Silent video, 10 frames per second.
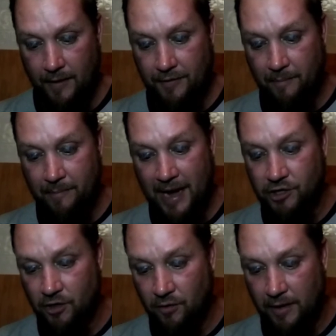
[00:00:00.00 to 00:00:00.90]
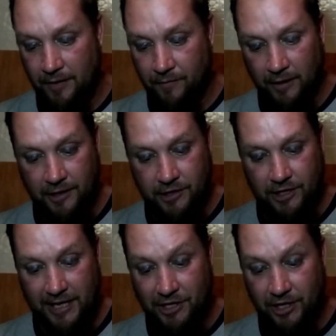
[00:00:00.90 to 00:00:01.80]
The magical and religious
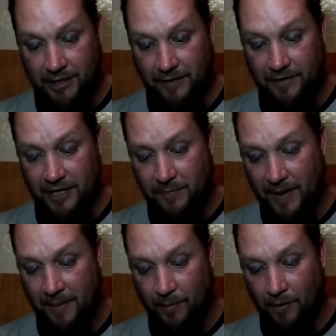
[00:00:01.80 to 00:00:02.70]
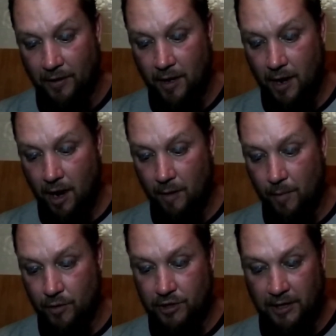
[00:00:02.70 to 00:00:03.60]
teachings of these people are
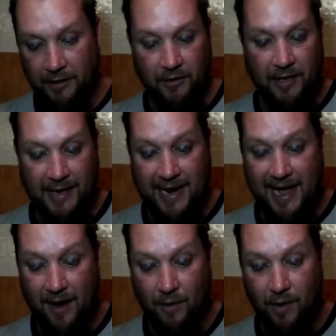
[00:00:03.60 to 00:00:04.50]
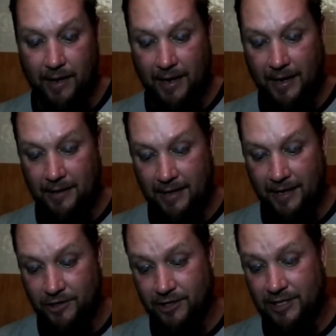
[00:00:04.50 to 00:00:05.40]
most clearly laid out in the
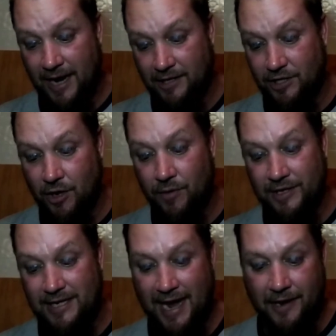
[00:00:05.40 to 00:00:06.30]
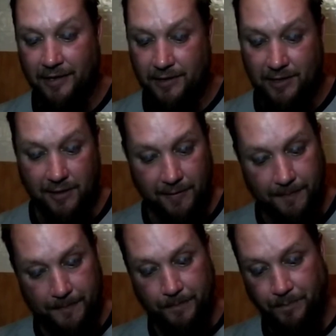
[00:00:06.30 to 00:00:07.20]
ancient texts known as the Eddas,
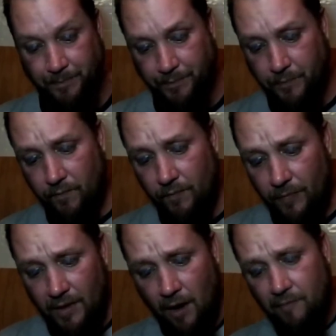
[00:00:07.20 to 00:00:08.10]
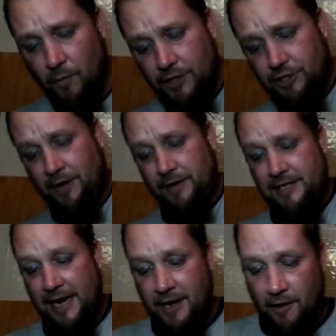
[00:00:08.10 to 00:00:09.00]
of which there is
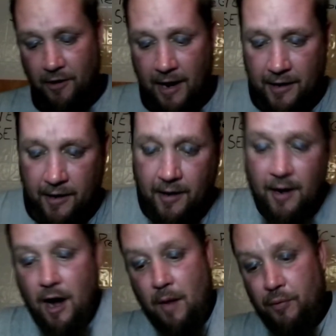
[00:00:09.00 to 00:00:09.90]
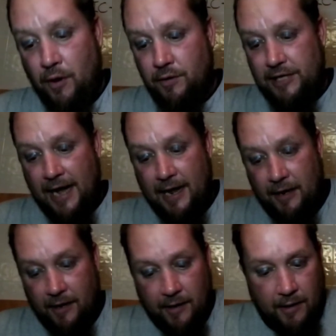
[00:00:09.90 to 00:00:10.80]
a Younger Edda, a Prose Edda,